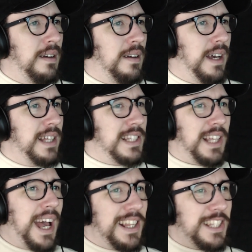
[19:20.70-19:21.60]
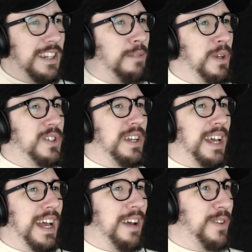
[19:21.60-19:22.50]
That's an image and a
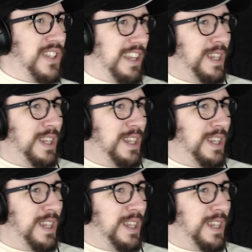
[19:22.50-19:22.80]
half, isn't it?